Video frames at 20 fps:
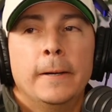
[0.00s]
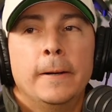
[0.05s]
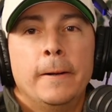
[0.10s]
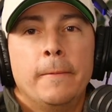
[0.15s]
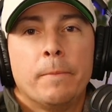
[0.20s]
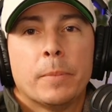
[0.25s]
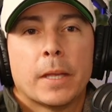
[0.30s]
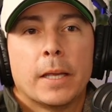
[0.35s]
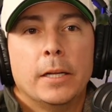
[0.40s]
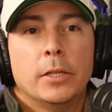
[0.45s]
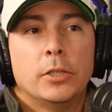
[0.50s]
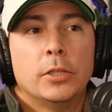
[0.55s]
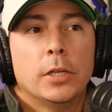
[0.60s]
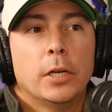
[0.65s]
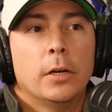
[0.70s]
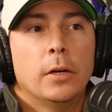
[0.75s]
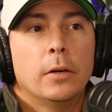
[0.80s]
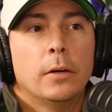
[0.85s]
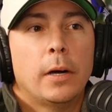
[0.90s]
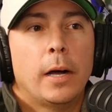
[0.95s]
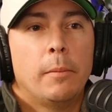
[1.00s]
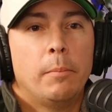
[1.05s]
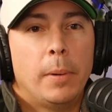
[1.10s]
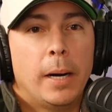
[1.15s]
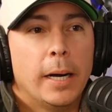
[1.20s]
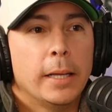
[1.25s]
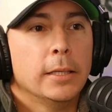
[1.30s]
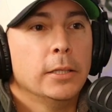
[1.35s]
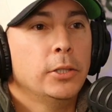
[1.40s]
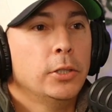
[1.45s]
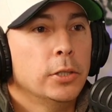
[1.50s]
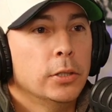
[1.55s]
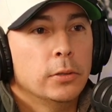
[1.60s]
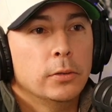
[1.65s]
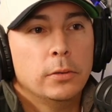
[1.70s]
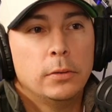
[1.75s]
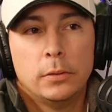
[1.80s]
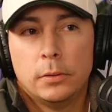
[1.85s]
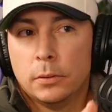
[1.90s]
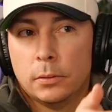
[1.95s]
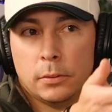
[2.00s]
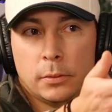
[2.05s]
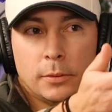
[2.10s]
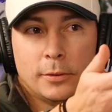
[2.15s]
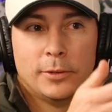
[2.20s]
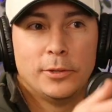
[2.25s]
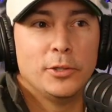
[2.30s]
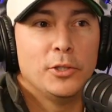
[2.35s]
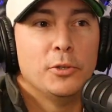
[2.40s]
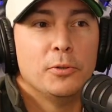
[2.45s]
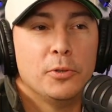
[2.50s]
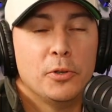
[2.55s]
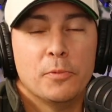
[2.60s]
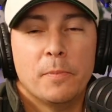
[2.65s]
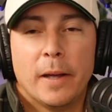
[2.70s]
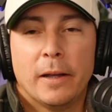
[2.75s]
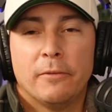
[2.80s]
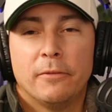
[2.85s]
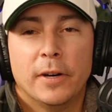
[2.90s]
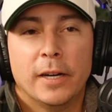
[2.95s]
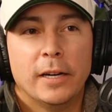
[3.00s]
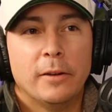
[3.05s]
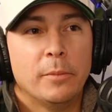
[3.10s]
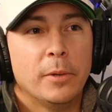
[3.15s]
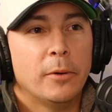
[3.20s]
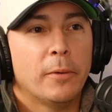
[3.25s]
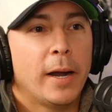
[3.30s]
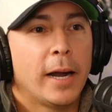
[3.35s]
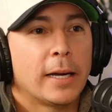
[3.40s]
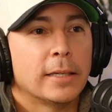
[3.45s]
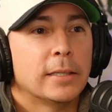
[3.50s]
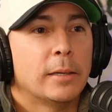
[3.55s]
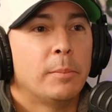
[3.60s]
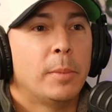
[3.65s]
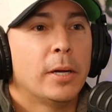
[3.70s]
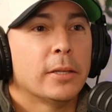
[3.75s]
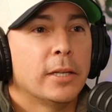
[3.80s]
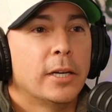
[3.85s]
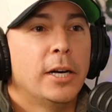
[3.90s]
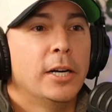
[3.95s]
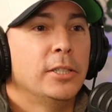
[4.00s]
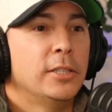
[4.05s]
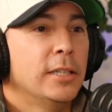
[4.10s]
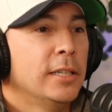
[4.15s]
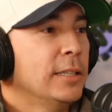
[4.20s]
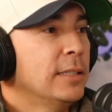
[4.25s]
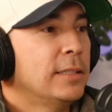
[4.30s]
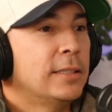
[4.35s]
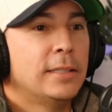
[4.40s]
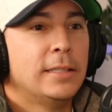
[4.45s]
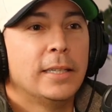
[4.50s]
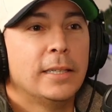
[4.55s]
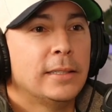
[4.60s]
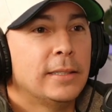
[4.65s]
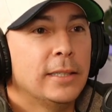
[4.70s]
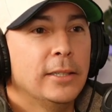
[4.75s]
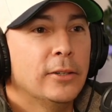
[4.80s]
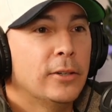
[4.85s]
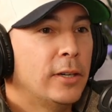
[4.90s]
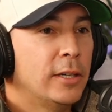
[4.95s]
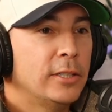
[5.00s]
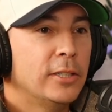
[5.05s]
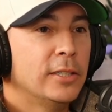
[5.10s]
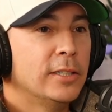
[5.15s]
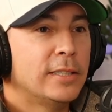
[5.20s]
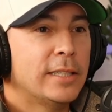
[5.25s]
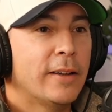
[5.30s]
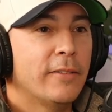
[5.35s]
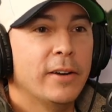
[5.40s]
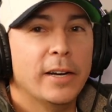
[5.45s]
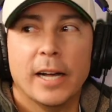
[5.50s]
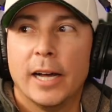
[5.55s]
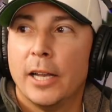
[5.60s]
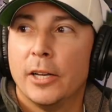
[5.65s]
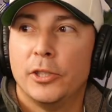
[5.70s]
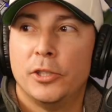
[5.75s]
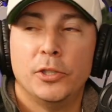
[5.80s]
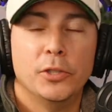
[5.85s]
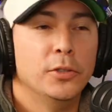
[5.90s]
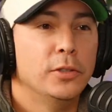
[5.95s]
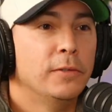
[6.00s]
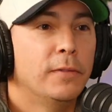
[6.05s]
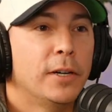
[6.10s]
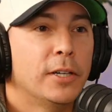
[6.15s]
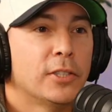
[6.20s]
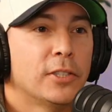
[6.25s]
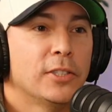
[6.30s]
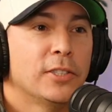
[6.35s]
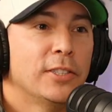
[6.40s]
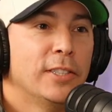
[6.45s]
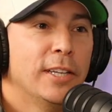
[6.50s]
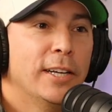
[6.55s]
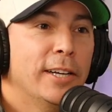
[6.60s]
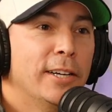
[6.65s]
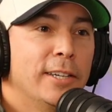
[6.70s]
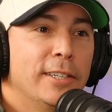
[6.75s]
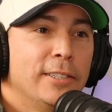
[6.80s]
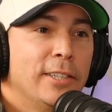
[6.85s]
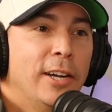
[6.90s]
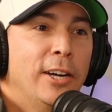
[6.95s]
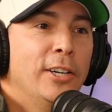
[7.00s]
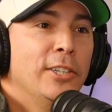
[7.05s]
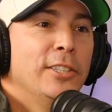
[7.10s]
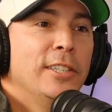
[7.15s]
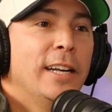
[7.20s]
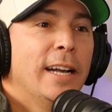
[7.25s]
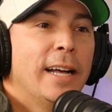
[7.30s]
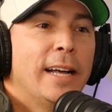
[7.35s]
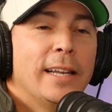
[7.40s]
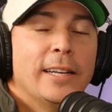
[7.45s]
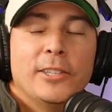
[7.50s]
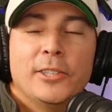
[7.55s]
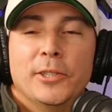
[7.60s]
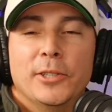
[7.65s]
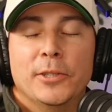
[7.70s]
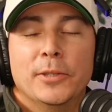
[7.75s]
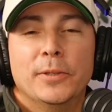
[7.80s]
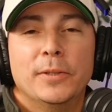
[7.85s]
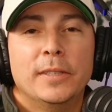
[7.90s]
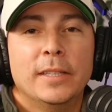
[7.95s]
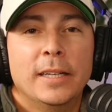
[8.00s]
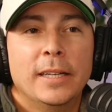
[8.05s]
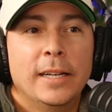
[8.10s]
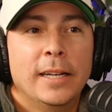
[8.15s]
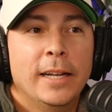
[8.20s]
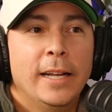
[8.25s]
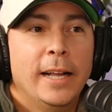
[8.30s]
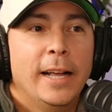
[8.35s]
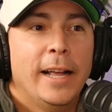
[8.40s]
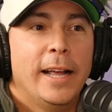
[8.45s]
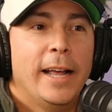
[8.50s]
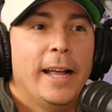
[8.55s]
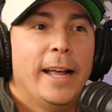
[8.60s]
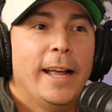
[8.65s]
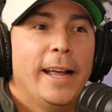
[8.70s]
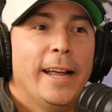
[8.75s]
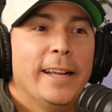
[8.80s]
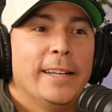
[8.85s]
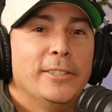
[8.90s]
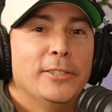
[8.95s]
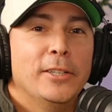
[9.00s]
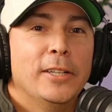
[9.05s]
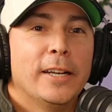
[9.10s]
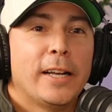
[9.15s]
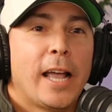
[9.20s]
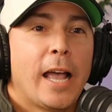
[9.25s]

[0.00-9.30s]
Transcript: And so I buy these shoes. You make fun of me, right? Because I bought the $160 or $170 shoes versus the $100 shoes, and you look at me,